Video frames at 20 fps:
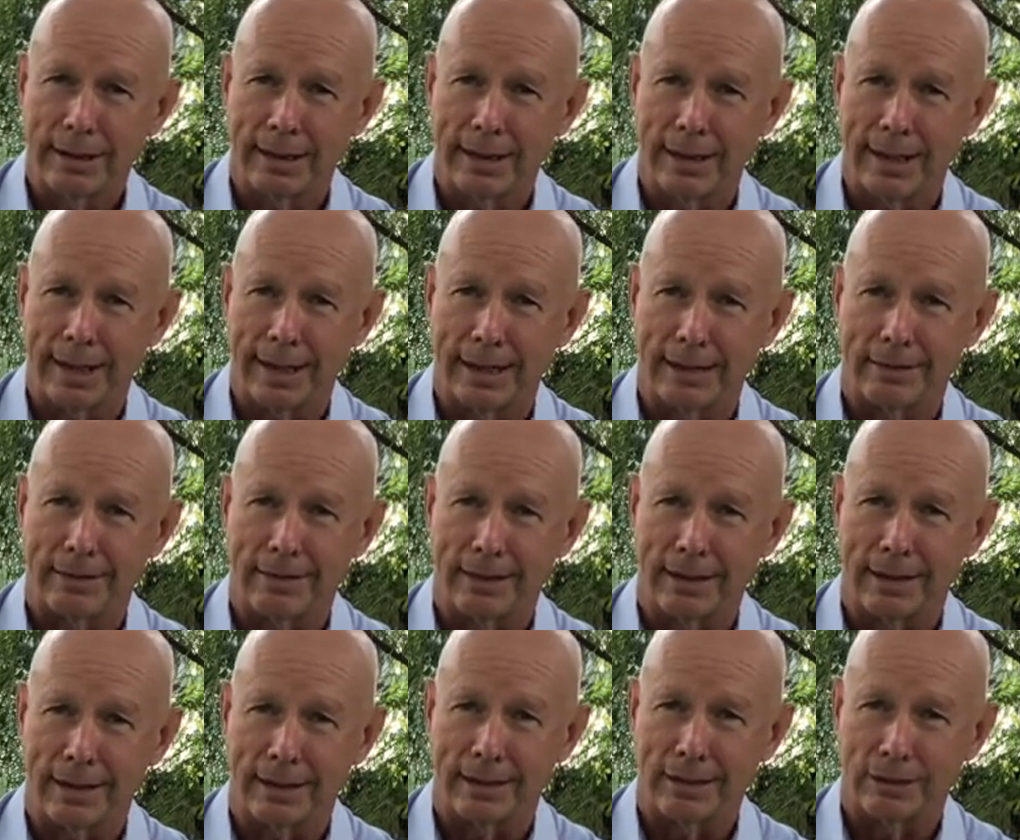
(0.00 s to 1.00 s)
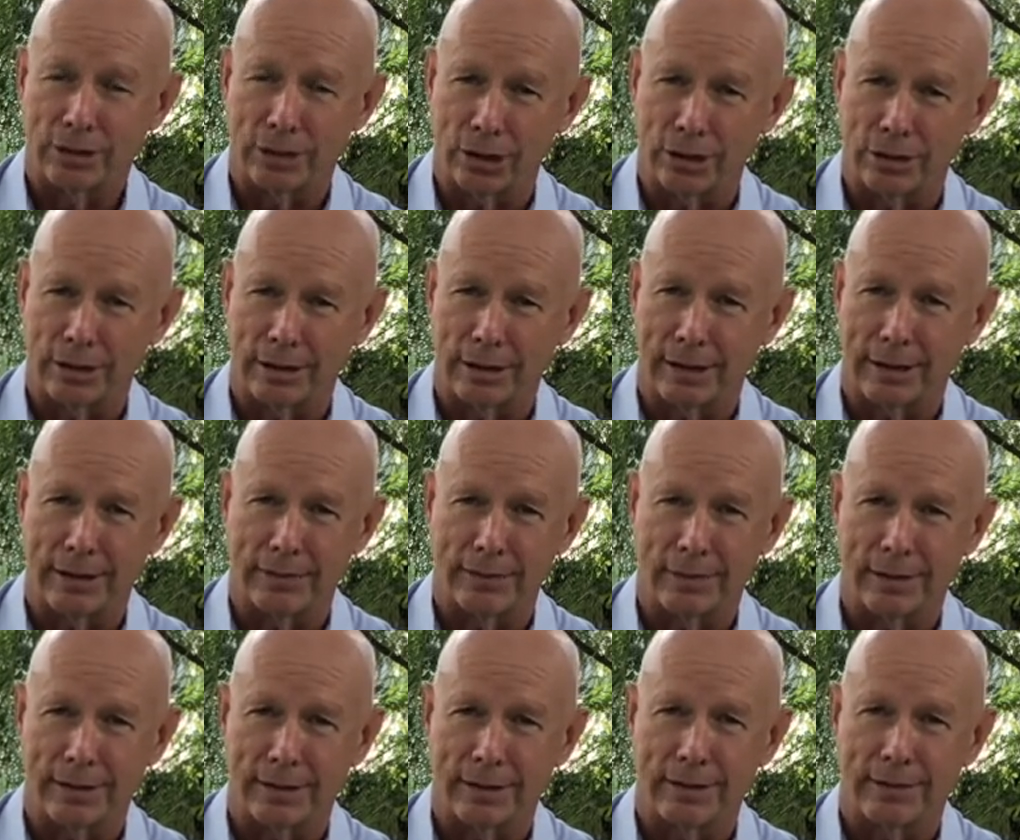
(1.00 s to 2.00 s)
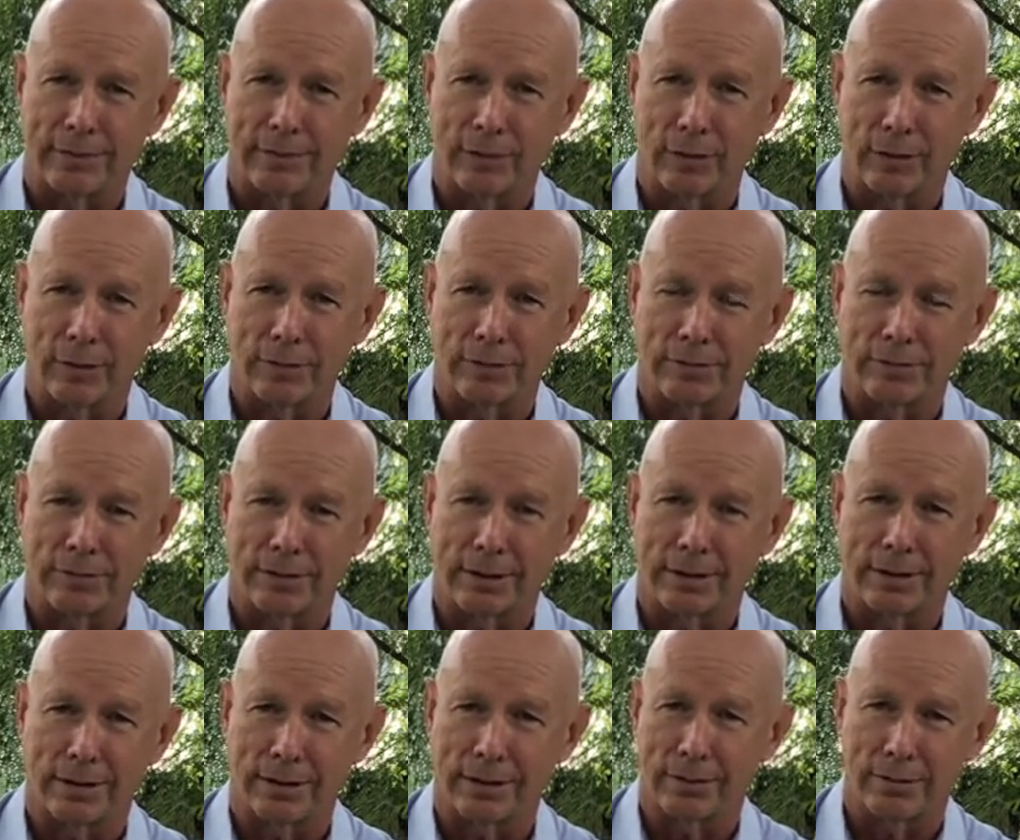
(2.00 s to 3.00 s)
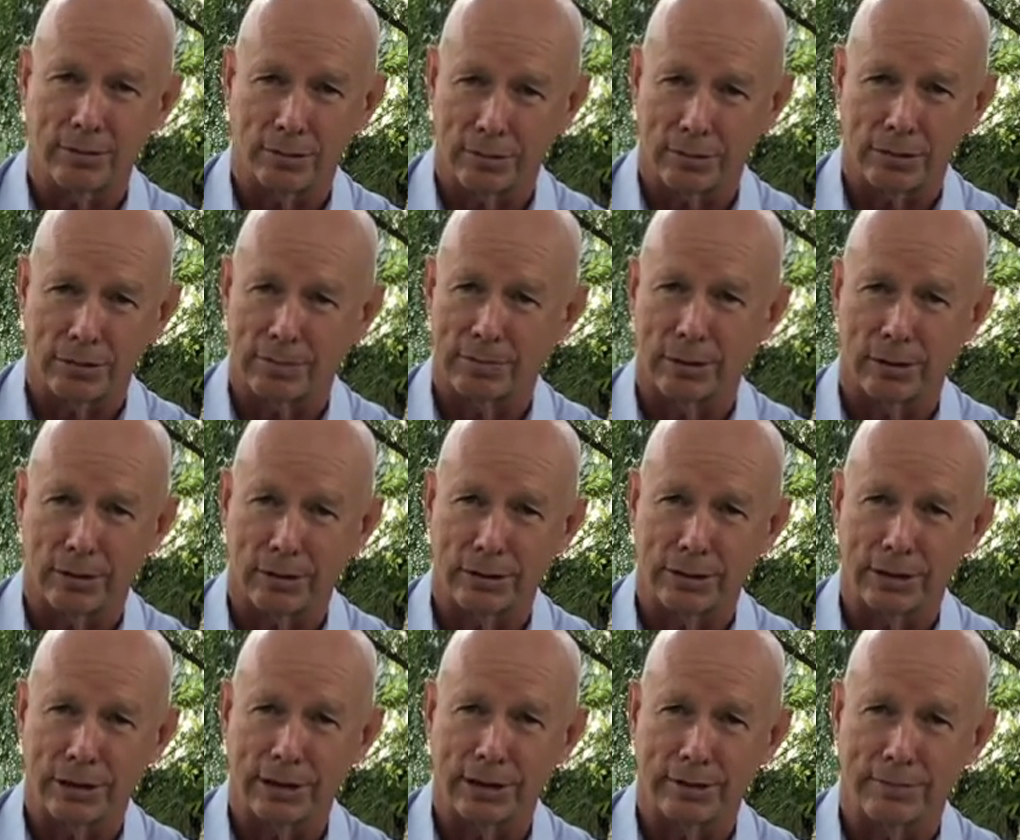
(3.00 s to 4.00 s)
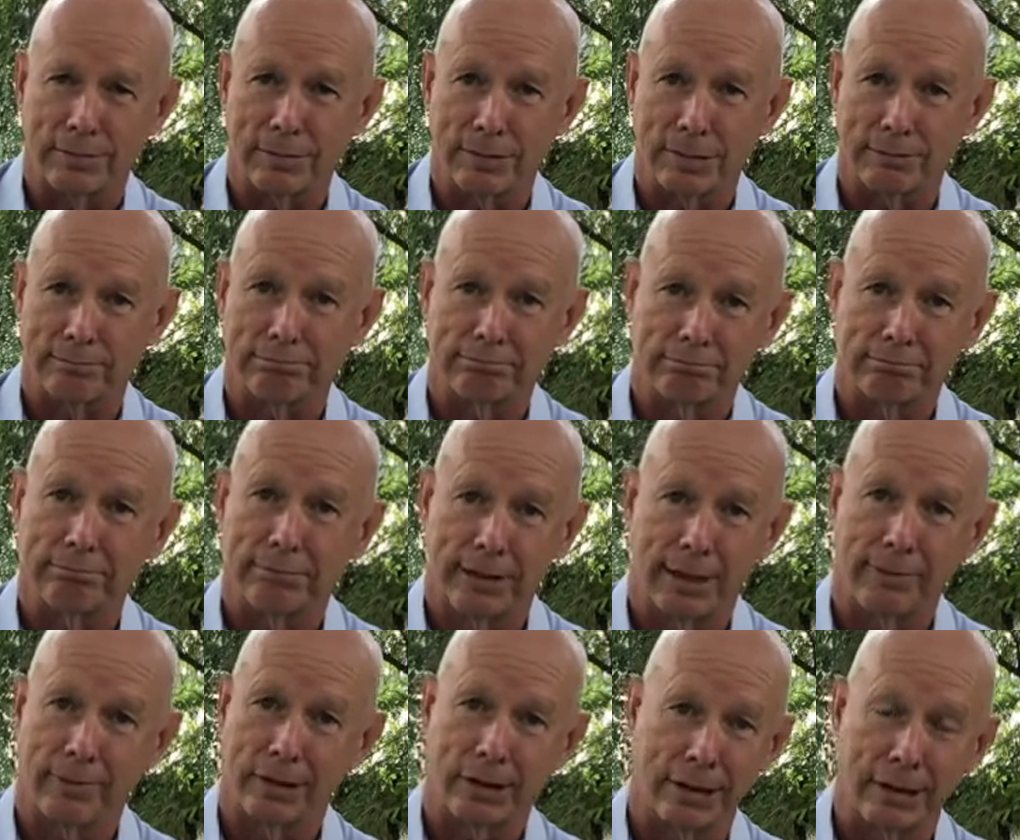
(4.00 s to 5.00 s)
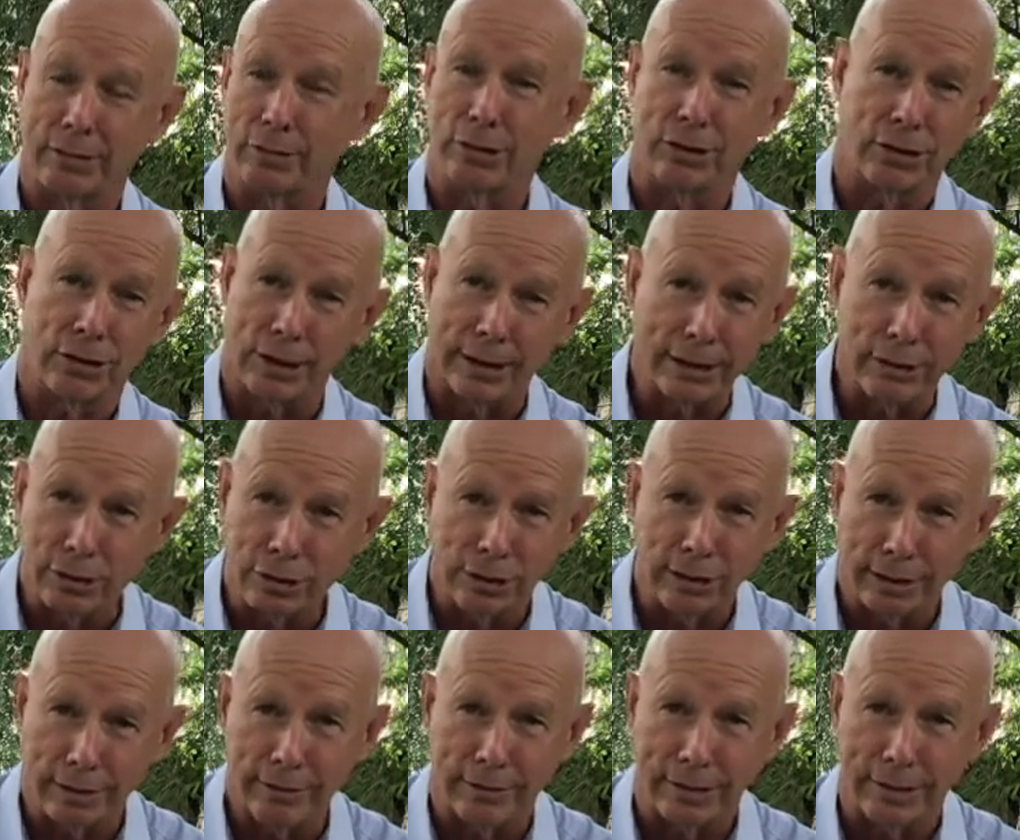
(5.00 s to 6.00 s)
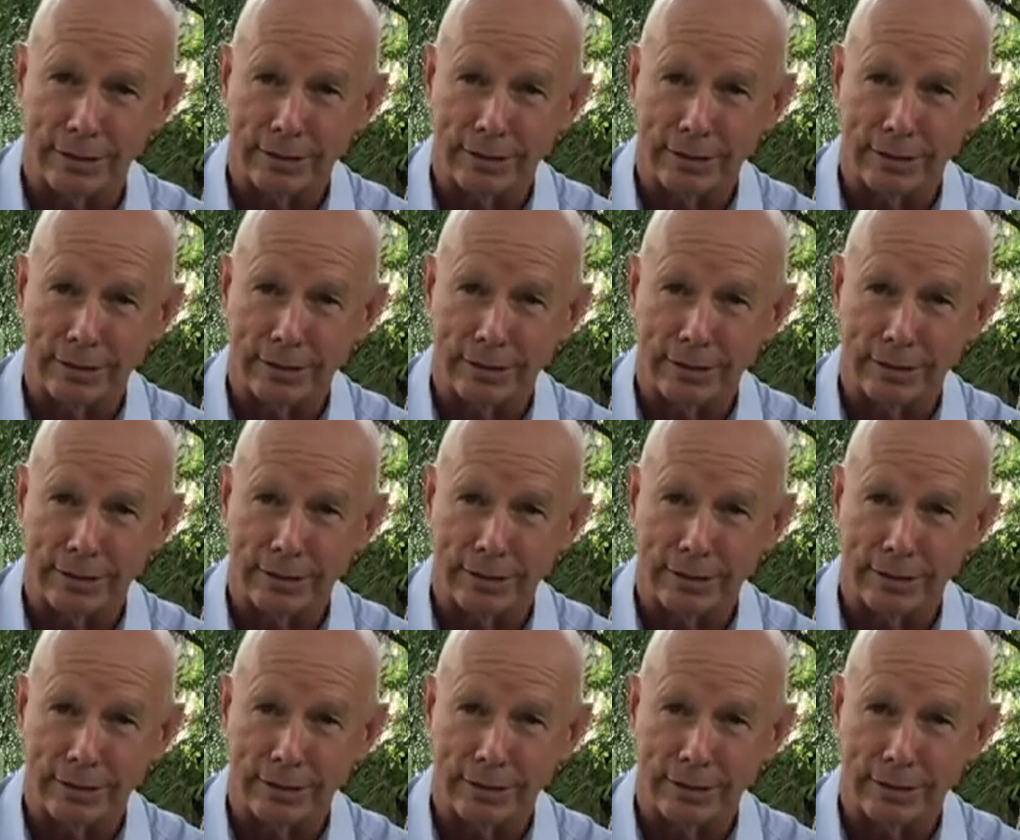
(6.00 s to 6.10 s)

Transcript: and certainly heavily involved with the water supply schemes and everything else that's engineering.